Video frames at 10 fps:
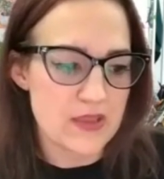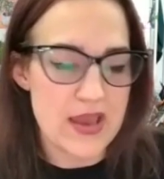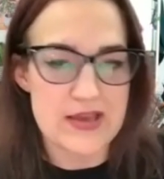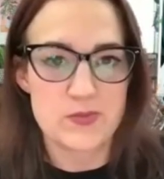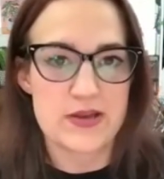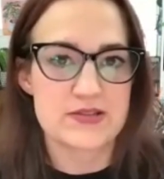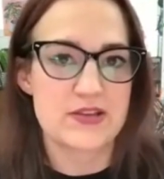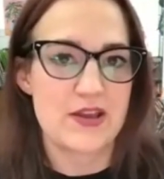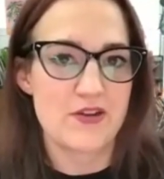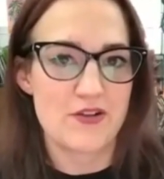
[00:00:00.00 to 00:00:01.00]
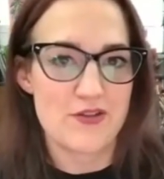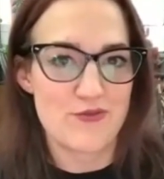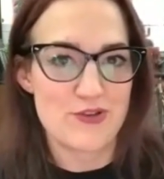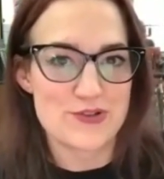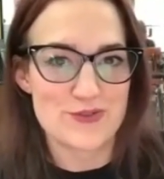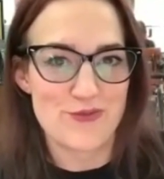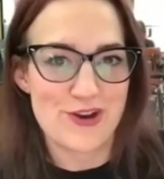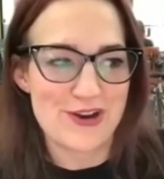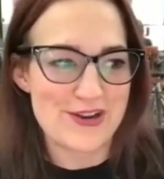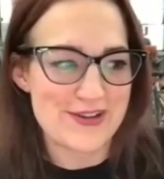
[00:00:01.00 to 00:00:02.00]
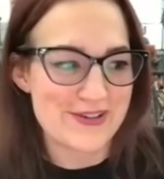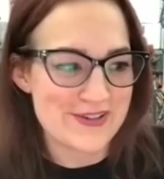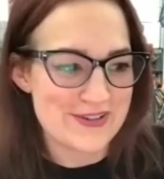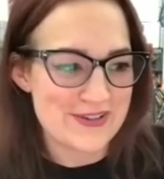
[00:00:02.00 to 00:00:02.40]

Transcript: aspects together that feels very